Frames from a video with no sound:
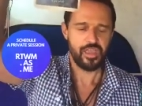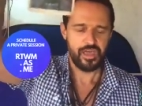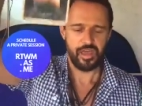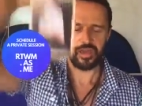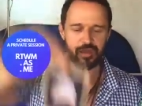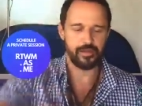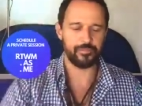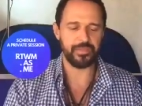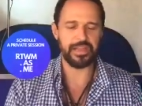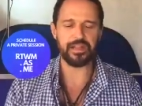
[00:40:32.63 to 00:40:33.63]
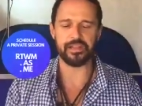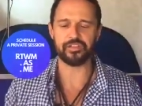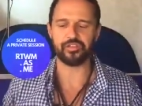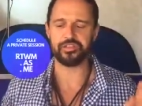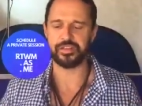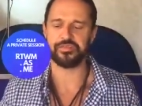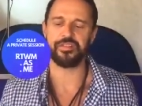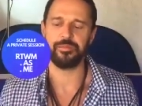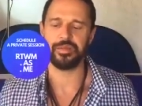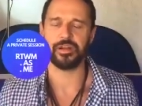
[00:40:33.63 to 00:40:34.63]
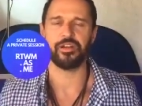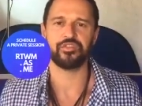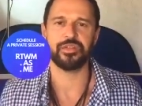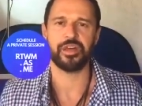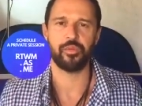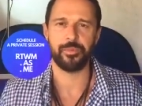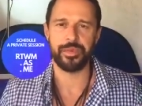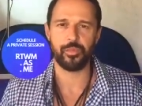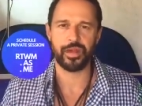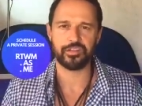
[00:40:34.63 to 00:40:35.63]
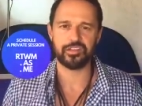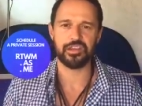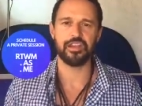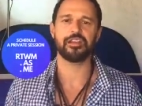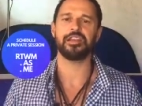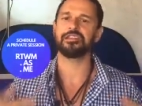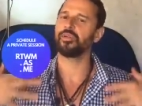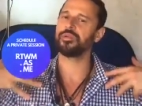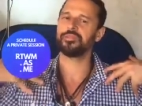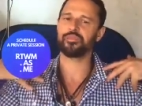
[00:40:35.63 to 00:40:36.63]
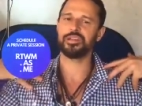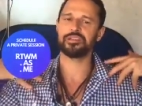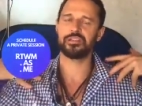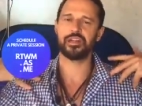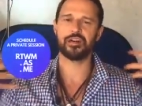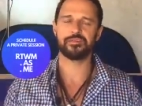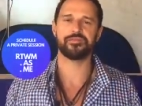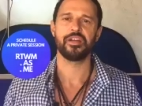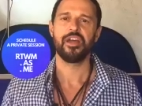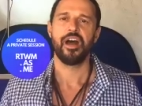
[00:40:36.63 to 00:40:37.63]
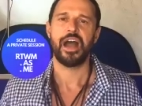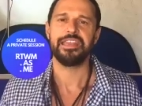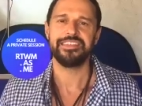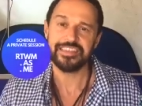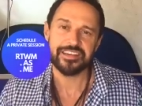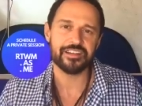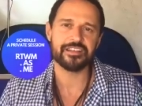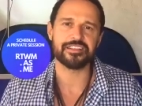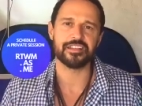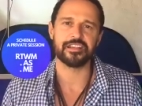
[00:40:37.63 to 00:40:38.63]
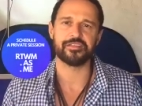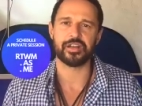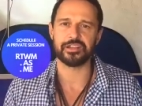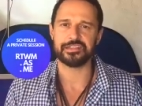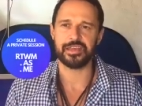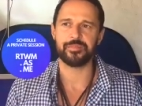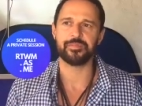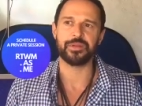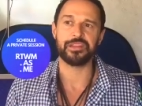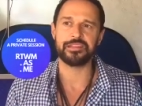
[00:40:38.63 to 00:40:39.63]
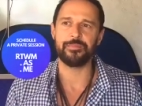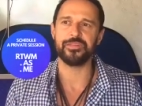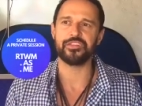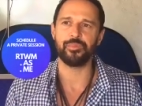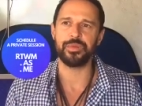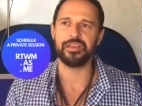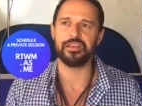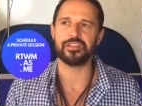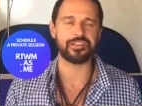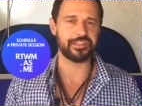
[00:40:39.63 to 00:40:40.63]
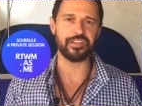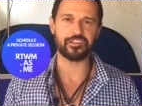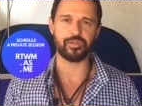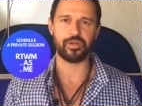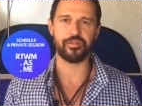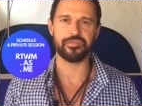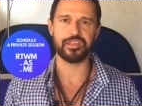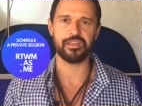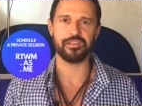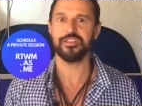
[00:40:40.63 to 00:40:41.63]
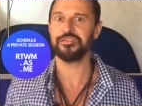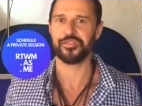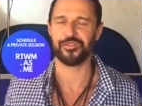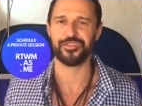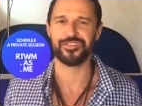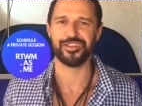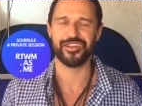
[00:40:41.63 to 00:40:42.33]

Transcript: England could definitely be a country that we'll be watching. It always brings a lot of ideas, a lot of concepts, but it seems to be the center of the universe